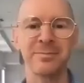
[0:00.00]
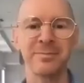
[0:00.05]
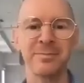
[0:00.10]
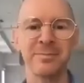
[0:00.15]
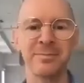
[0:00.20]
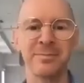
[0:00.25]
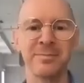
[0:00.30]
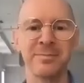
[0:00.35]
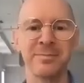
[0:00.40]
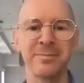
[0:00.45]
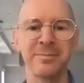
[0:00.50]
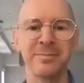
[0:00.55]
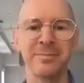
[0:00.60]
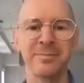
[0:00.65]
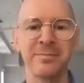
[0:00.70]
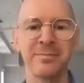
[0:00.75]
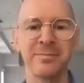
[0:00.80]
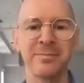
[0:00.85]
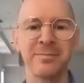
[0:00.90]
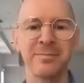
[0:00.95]

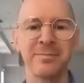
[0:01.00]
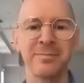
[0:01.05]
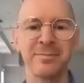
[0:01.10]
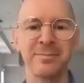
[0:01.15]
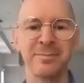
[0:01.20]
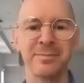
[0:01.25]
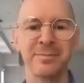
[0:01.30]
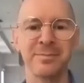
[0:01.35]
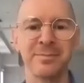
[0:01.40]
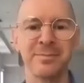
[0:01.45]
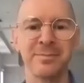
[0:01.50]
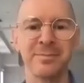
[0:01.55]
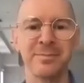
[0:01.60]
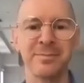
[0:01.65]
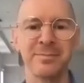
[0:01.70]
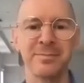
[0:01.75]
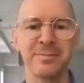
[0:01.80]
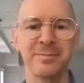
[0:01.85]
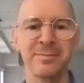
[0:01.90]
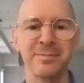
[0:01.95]

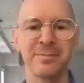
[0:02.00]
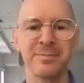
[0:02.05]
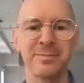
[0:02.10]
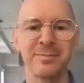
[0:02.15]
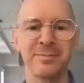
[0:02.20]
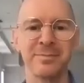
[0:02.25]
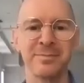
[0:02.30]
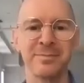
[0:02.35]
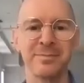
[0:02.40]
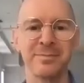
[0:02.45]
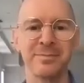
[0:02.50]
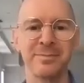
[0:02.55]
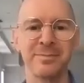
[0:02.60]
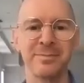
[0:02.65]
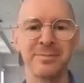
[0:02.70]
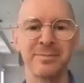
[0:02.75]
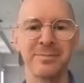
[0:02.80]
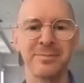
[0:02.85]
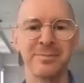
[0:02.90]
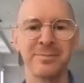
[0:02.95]

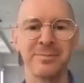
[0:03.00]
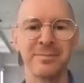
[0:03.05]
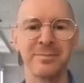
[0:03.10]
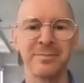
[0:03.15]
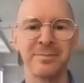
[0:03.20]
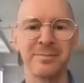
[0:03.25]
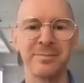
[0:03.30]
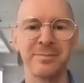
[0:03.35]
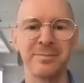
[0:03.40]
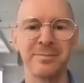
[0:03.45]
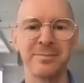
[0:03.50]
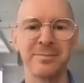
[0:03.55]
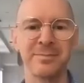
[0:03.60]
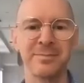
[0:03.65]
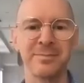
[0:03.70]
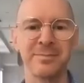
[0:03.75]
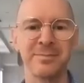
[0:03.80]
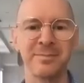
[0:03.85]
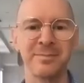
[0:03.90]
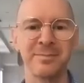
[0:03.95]

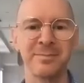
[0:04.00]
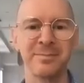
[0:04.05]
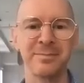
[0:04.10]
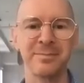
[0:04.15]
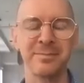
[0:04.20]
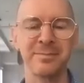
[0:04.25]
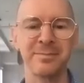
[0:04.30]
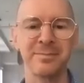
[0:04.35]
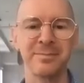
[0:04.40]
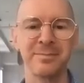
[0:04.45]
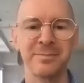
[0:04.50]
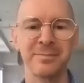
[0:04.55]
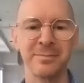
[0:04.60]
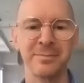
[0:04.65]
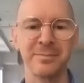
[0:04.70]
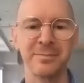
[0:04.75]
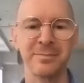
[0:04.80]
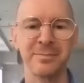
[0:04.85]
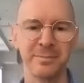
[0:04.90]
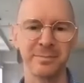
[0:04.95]

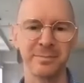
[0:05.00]
The person shown says nothing.